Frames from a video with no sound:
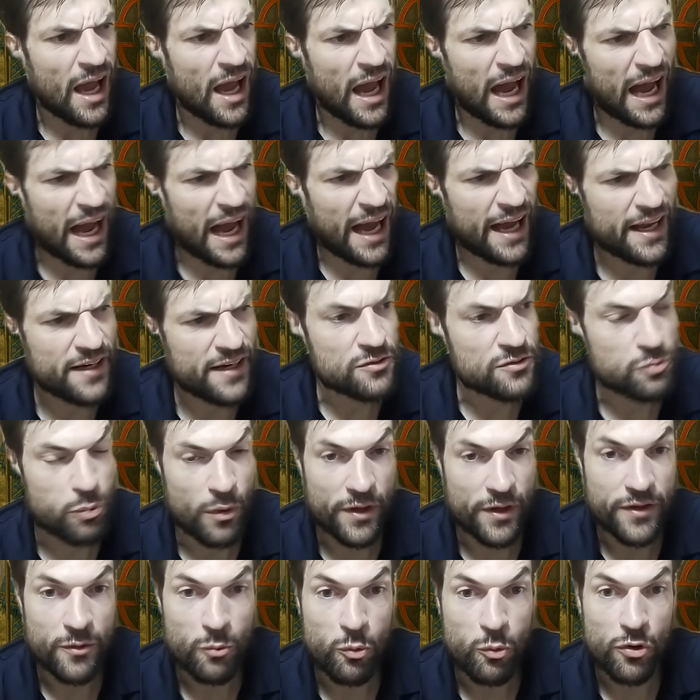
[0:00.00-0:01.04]
And
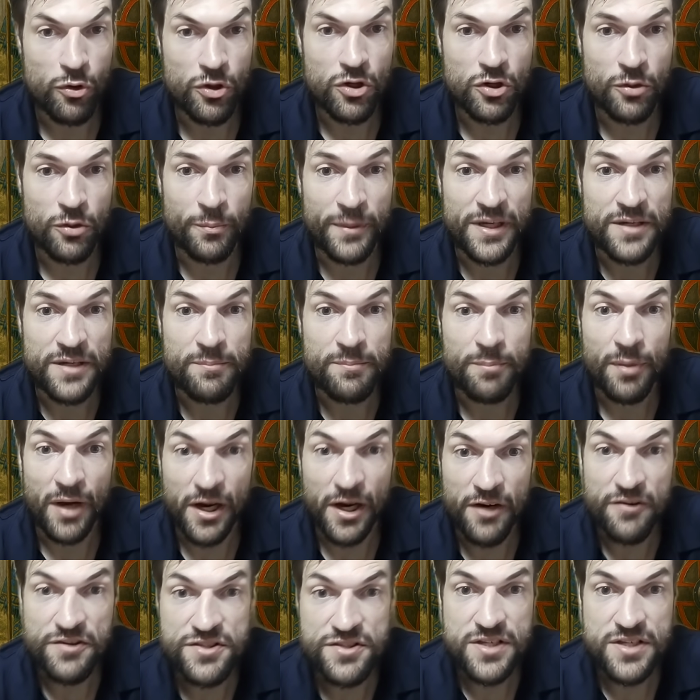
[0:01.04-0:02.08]
when they weren't committing
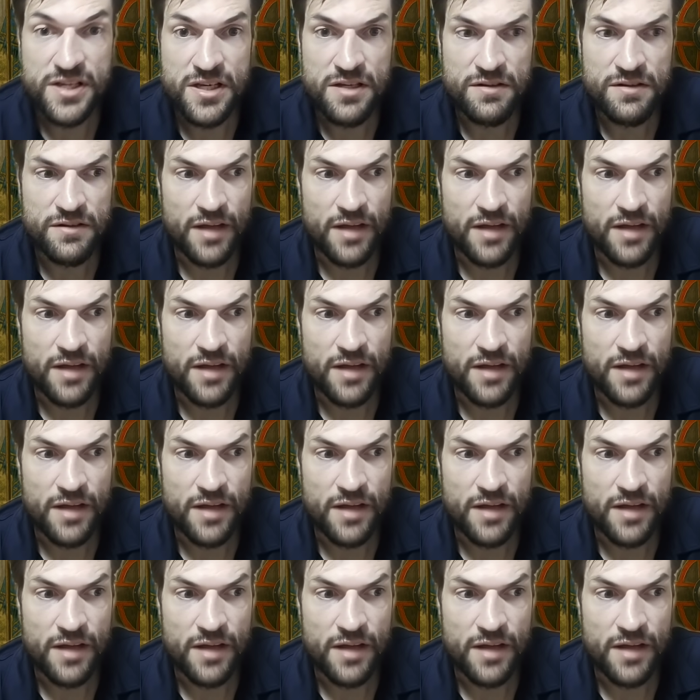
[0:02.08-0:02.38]
piracy,